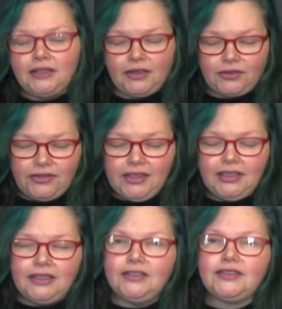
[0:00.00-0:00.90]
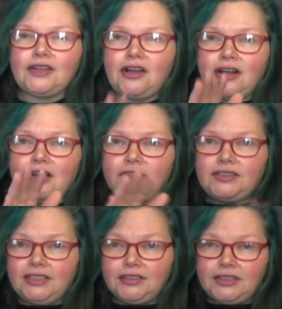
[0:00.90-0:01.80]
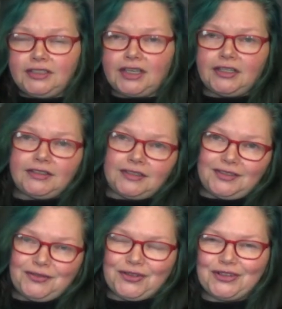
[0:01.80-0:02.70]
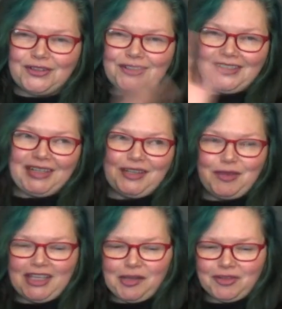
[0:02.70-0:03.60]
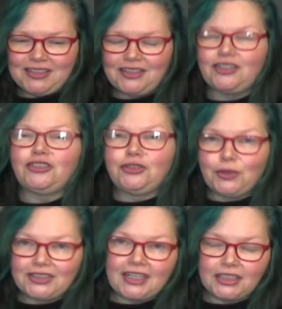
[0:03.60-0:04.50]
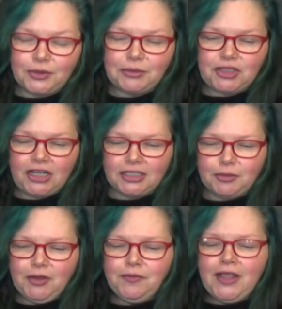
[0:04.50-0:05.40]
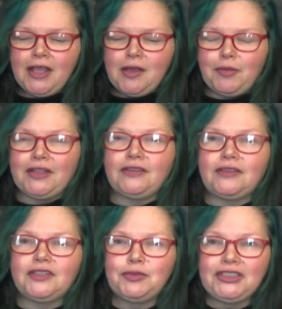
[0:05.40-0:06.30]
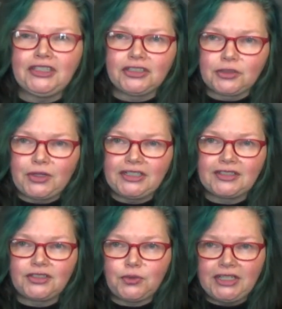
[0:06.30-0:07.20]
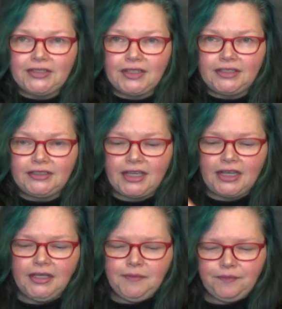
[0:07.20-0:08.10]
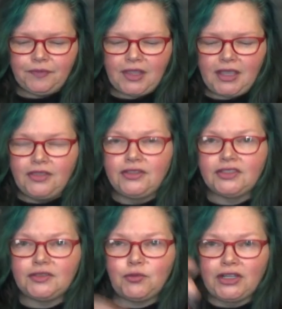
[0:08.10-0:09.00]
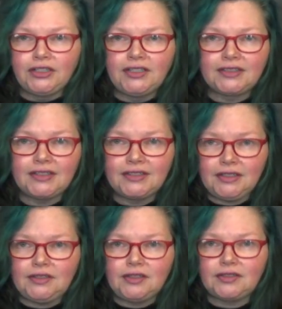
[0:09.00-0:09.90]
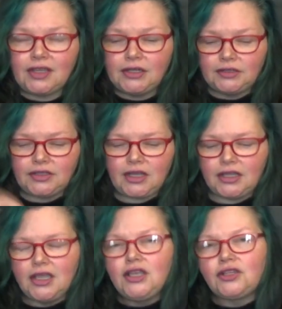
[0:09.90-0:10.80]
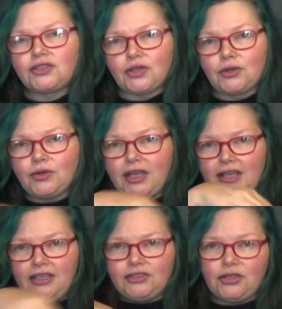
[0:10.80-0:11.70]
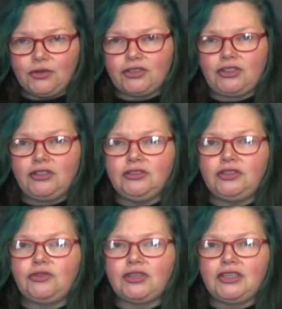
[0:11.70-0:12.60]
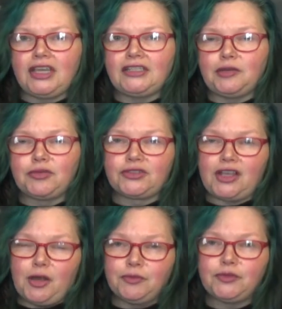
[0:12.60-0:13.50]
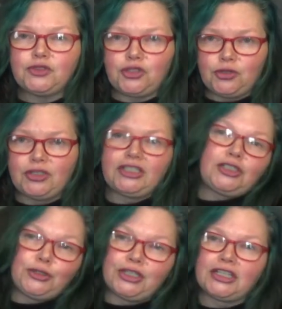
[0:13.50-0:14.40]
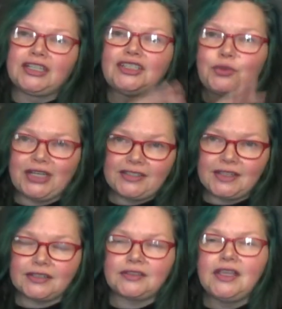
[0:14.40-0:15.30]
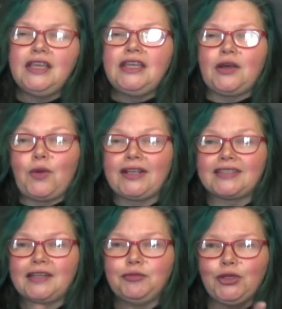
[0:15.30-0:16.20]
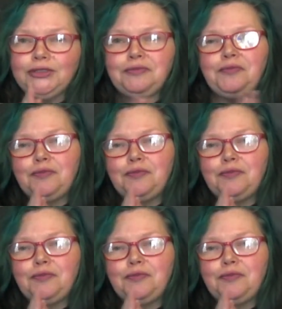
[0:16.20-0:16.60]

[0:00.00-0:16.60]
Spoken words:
Now these are D&D dice. For any of my gamers out there, you'll know exactly what I'm talking about. But this particular one is a 20-sided die, and this one is a 6-sided die. So in total, you can get numbers up to and including 26. Now why is that important?